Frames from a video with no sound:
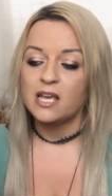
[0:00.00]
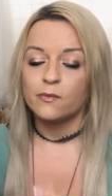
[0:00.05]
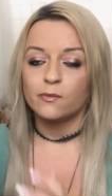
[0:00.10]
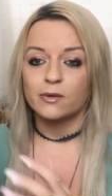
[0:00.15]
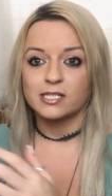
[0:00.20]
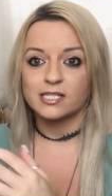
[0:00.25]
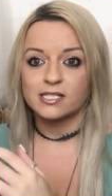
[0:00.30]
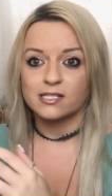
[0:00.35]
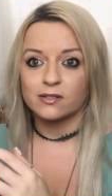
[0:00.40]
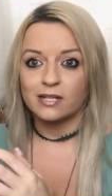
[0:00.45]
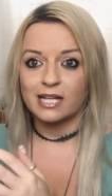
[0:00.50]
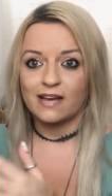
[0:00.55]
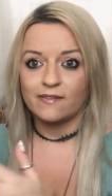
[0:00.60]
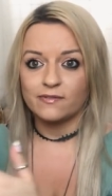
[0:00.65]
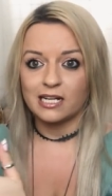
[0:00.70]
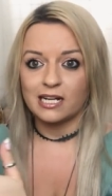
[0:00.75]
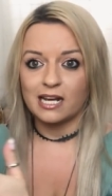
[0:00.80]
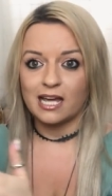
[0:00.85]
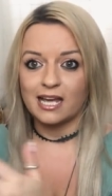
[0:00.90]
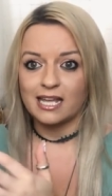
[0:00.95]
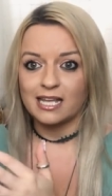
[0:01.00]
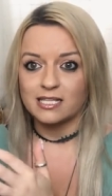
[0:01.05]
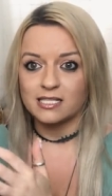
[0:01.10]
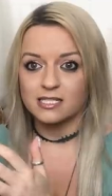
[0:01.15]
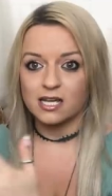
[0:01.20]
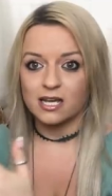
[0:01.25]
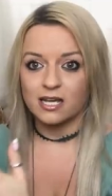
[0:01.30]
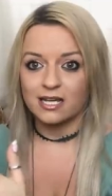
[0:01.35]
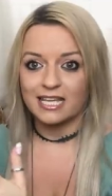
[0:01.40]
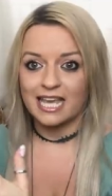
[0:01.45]
We still have the light and
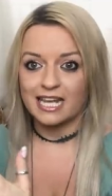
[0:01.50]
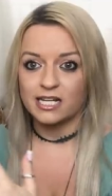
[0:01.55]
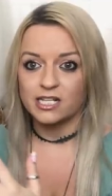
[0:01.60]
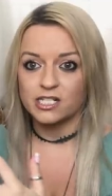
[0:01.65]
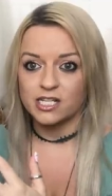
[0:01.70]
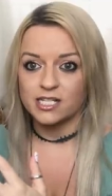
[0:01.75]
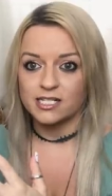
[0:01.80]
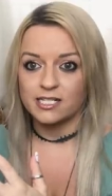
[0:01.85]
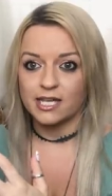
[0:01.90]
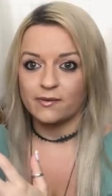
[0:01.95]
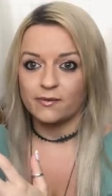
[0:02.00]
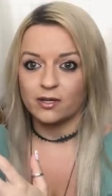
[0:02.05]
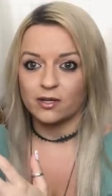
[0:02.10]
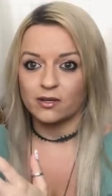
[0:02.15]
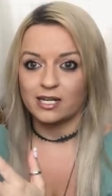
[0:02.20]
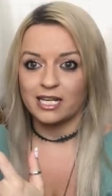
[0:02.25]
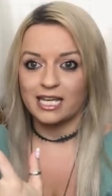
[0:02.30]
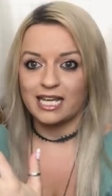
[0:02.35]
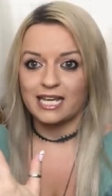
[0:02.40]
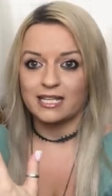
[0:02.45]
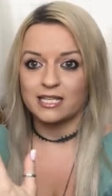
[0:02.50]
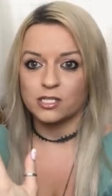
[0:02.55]
dark energies going on here,